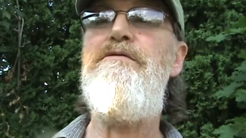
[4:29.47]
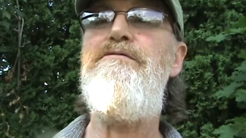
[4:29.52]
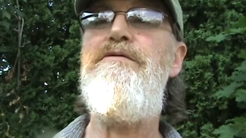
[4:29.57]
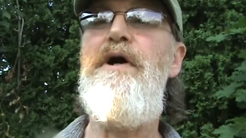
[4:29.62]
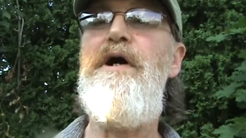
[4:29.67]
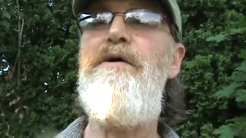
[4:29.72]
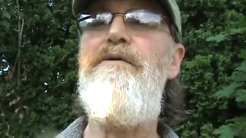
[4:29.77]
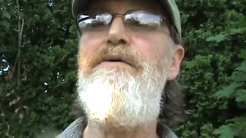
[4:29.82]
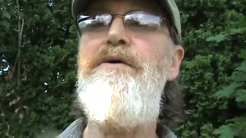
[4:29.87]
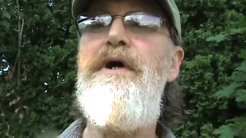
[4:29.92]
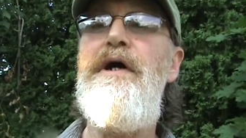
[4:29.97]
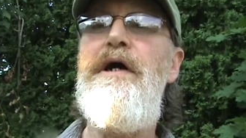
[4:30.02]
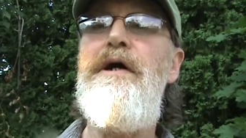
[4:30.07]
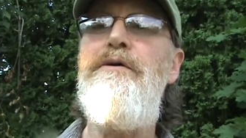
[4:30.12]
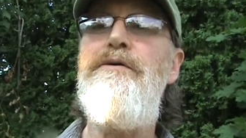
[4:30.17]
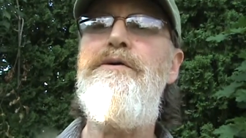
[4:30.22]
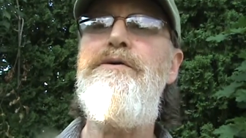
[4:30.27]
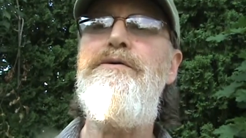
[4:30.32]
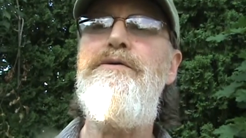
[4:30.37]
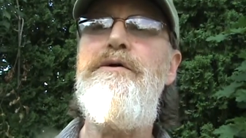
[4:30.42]
found
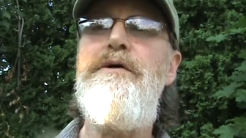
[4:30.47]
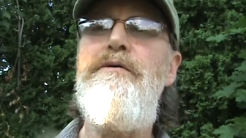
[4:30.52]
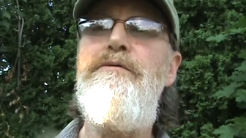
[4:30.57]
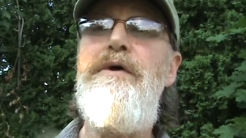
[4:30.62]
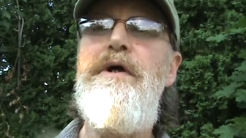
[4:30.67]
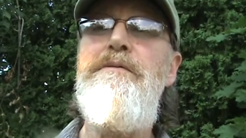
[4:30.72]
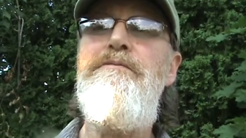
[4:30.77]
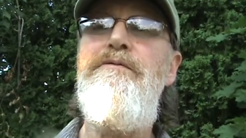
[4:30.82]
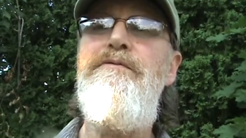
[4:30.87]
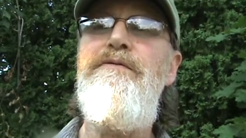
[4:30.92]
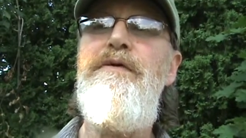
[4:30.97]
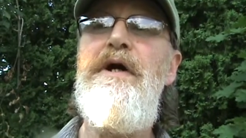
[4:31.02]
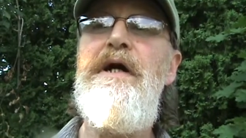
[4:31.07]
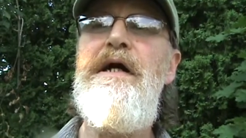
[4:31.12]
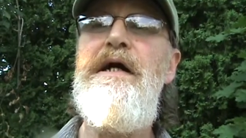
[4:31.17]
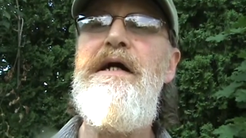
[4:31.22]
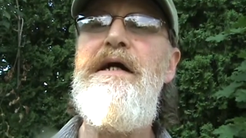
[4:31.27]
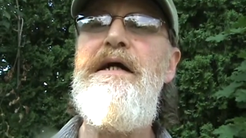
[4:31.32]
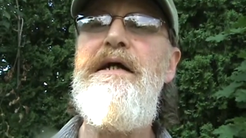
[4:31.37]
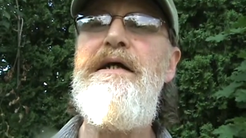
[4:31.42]
out through the
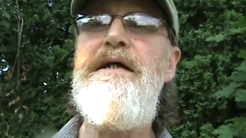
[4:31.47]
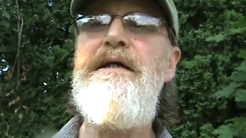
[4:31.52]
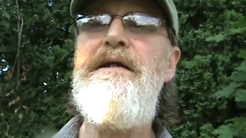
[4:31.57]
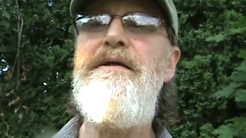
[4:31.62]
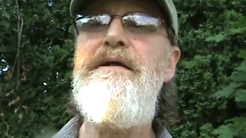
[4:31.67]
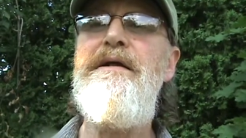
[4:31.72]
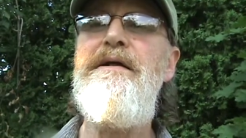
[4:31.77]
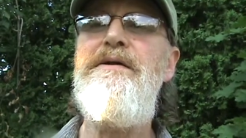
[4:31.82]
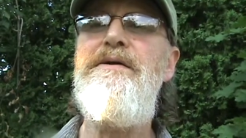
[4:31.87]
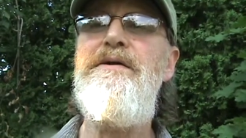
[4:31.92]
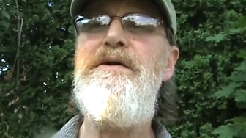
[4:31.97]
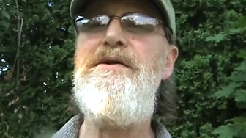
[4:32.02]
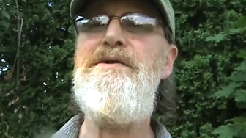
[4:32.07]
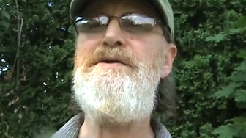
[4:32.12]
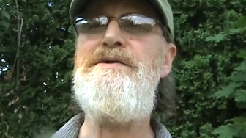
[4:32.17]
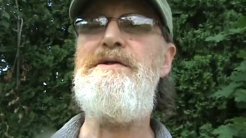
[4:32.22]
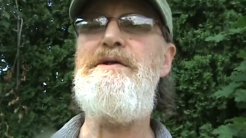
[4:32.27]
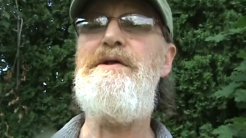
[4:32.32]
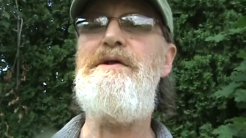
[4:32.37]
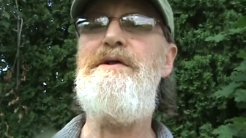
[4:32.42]
grapevine that
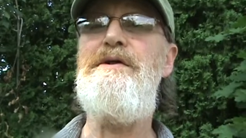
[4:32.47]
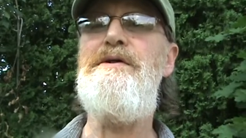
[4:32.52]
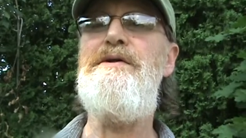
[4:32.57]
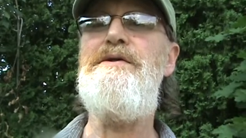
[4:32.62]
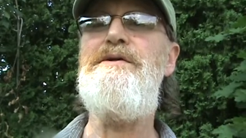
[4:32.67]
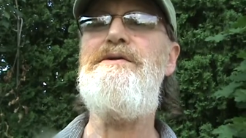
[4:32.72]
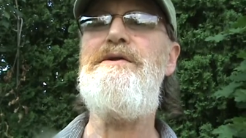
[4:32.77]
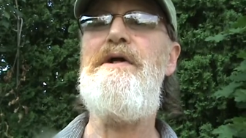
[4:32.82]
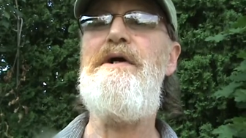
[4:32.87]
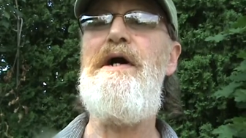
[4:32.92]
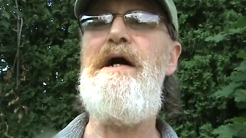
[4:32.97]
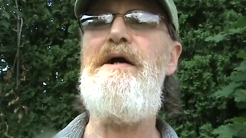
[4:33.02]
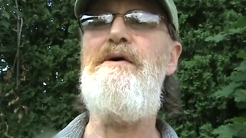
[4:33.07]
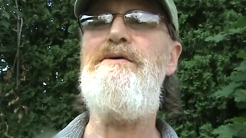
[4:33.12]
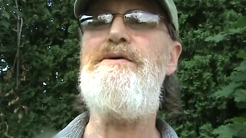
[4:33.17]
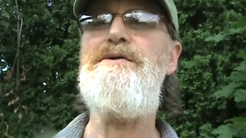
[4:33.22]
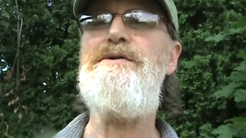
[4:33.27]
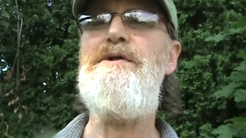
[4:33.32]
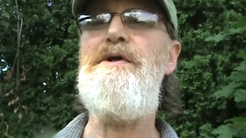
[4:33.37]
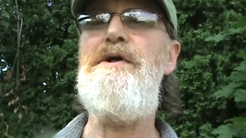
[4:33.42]
this is a
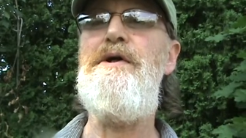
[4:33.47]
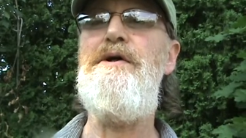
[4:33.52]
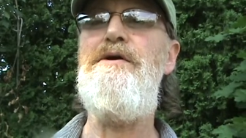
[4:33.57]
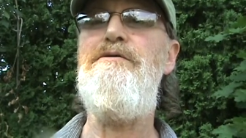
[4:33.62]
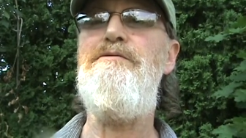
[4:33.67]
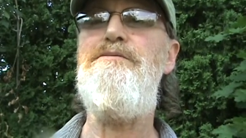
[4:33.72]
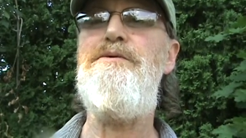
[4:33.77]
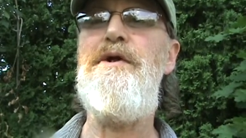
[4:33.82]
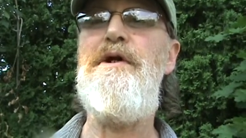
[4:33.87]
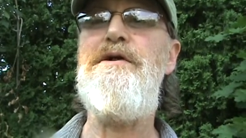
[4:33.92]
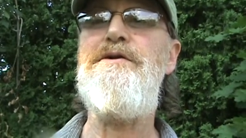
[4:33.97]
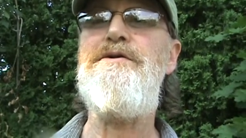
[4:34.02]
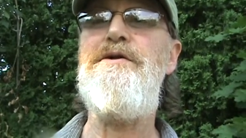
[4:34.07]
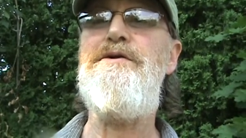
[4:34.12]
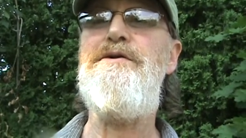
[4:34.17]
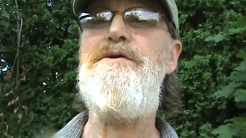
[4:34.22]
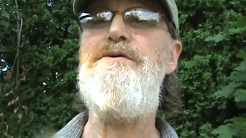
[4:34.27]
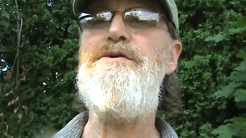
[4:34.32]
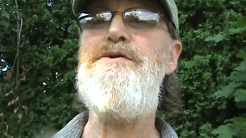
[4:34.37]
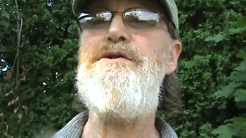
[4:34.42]
house of
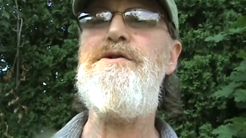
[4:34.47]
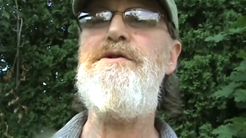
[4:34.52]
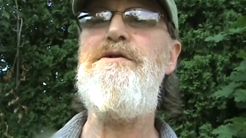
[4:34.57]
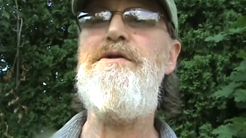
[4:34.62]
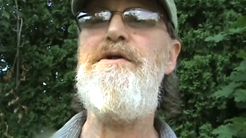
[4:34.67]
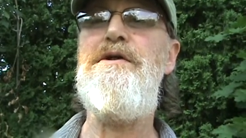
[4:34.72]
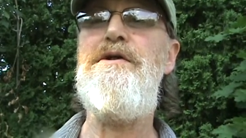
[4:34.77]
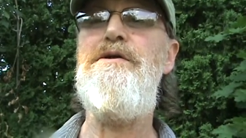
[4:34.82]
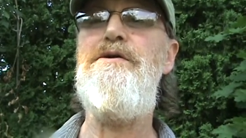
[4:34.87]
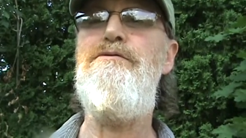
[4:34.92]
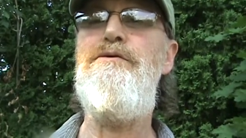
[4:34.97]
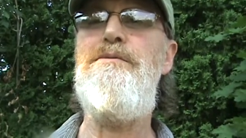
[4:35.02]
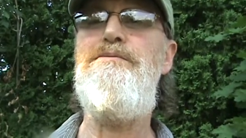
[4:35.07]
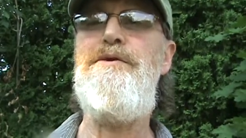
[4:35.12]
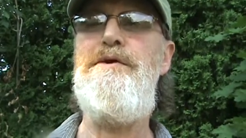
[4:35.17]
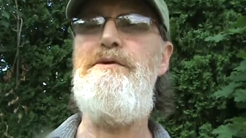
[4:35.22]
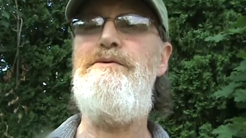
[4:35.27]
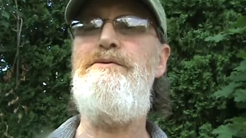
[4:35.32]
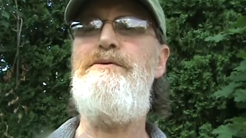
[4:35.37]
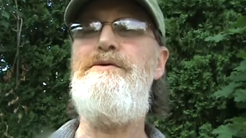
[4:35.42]
prostitution, ill
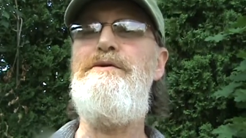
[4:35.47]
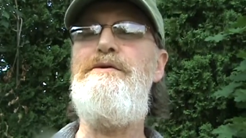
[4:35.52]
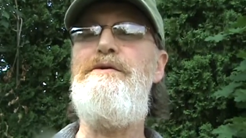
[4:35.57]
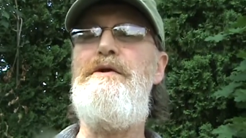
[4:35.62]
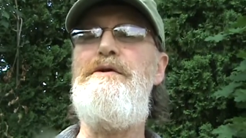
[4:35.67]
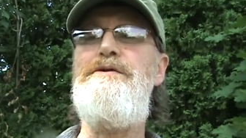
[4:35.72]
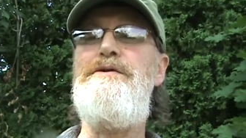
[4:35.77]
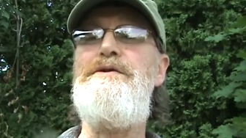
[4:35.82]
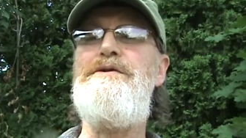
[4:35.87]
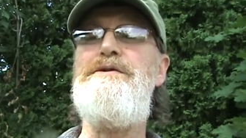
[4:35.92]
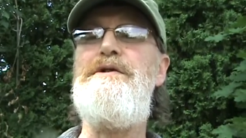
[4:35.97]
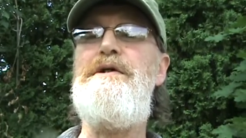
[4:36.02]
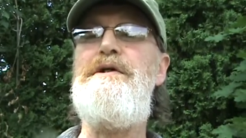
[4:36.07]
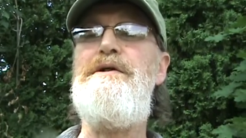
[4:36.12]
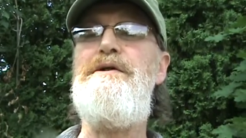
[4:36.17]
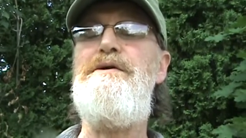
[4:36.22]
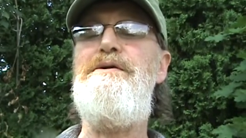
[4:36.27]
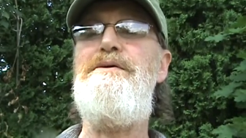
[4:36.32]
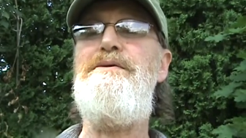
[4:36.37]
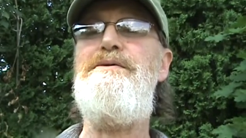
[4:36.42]
repute, as the
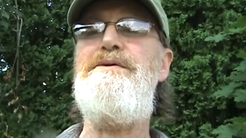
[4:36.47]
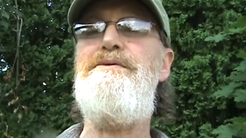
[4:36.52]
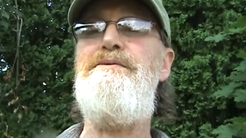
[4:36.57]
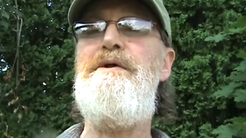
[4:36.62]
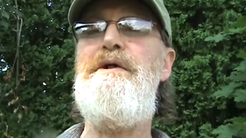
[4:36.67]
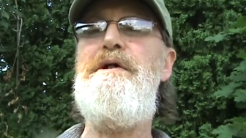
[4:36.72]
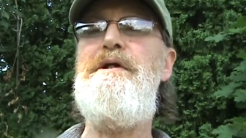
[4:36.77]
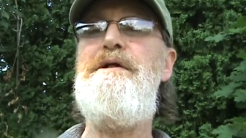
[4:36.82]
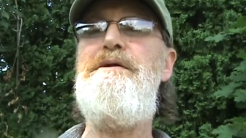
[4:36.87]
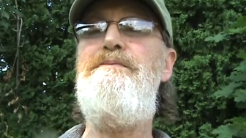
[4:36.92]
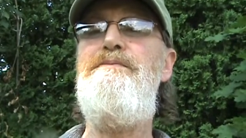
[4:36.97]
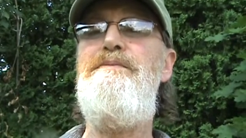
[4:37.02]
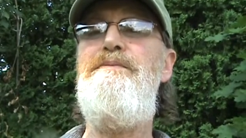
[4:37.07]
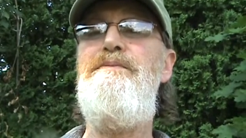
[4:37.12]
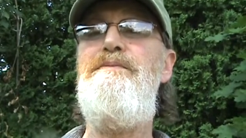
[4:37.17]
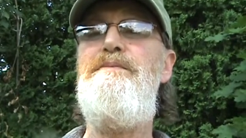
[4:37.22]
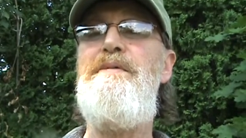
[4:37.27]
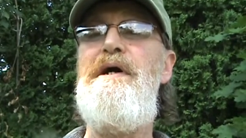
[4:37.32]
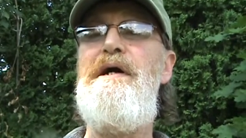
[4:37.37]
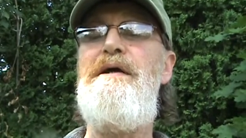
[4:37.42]
saying goes, right?
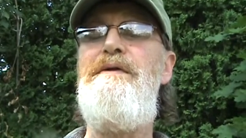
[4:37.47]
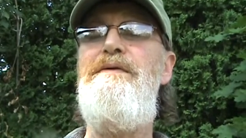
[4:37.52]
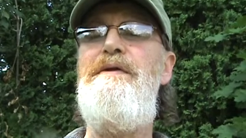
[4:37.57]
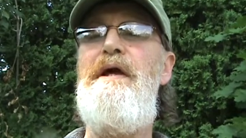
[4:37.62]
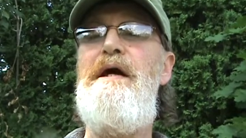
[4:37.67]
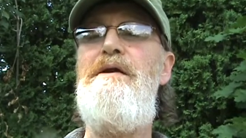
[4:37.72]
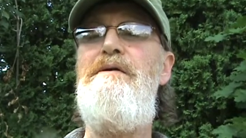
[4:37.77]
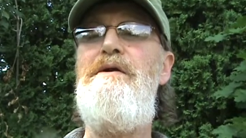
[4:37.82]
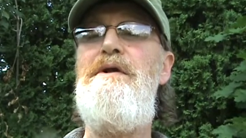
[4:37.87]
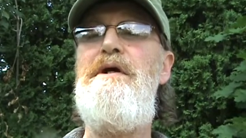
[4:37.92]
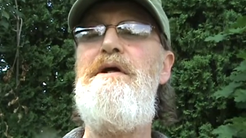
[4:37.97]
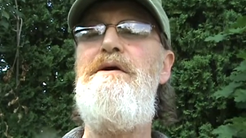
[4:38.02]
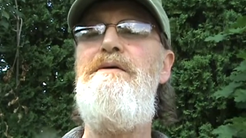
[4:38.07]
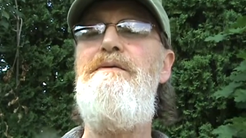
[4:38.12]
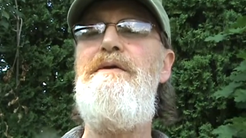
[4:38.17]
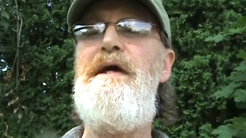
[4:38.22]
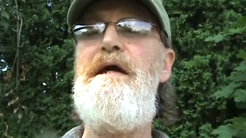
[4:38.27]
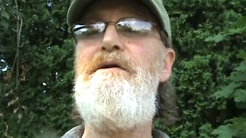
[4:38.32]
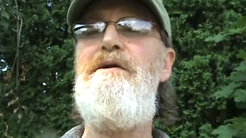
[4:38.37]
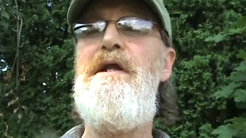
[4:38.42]
Back in that,
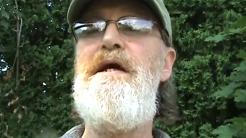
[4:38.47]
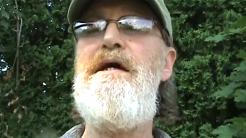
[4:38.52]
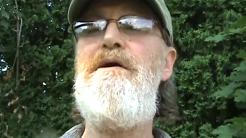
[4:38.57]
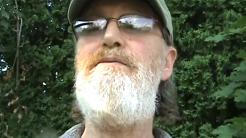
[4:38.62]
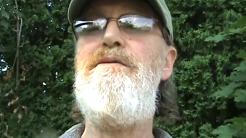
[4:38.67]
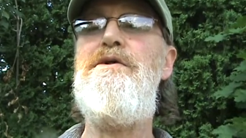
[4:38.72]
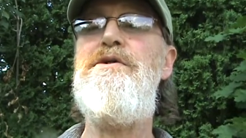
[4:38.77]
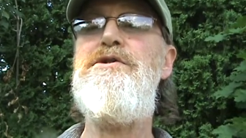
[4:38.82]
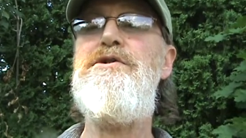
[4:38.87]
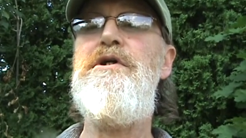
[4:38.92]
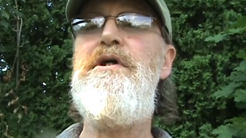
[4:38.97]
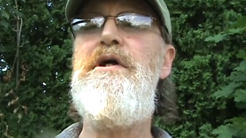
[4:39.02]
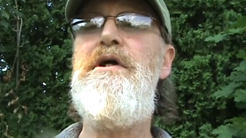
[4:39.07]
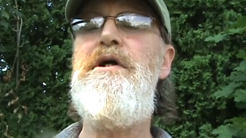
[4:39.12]
in that language.